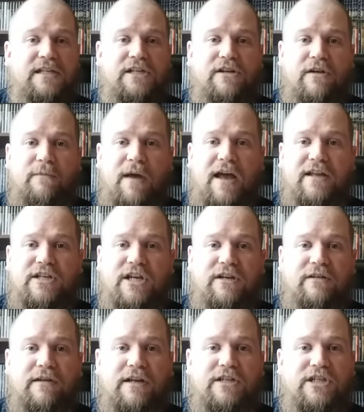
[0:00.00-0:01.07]
You know, my
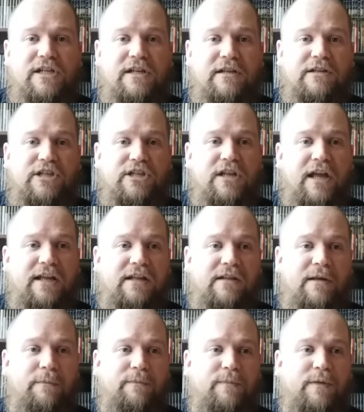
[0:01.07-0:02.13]
generation and like
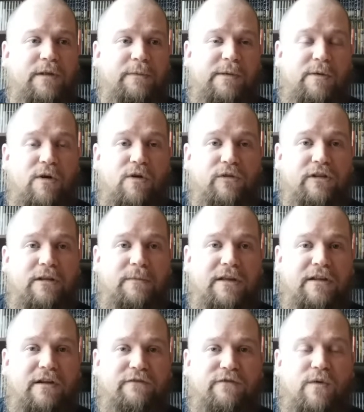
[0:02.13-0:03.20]
the people, older than me,
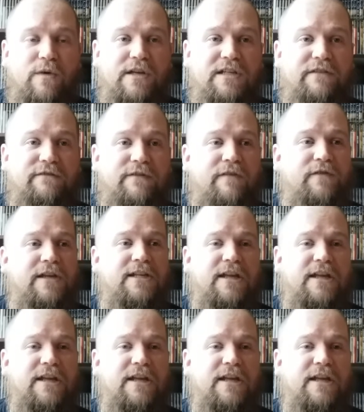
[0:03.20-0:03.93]
their 40s and 50s.